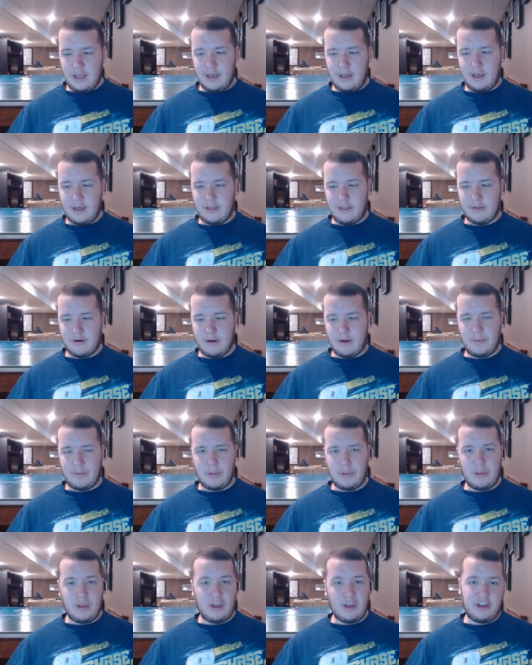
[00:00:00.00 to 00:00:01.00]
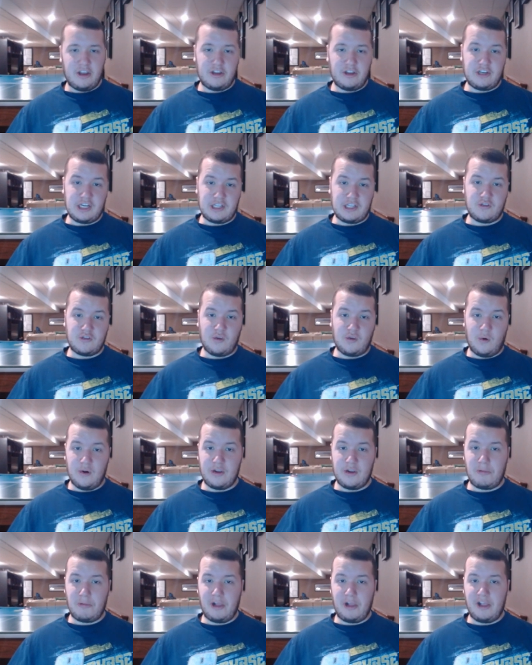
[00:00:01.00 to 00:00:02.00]
Uh, they're up in the, uh, you can check the
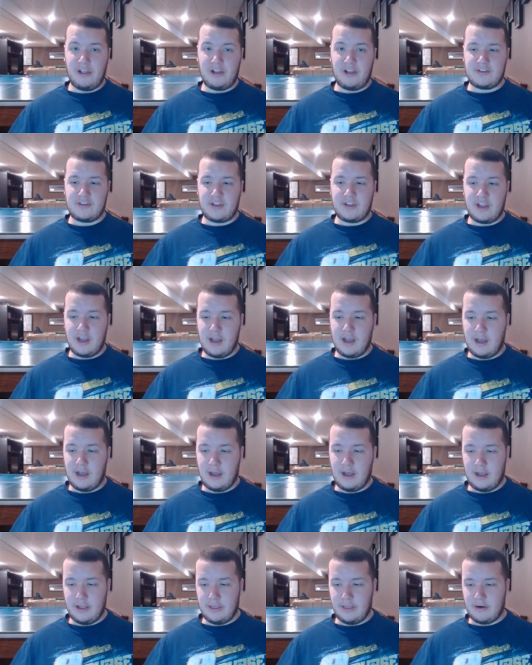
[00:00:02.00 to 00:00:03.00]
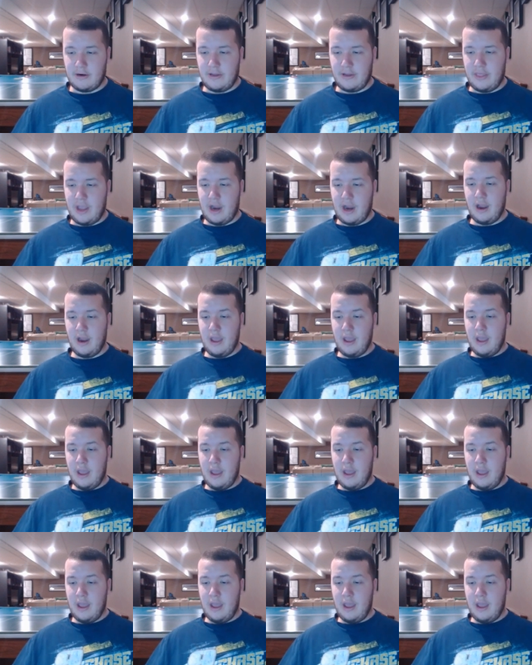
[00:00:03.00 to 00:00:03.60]
stories playlist uh, and they're in there.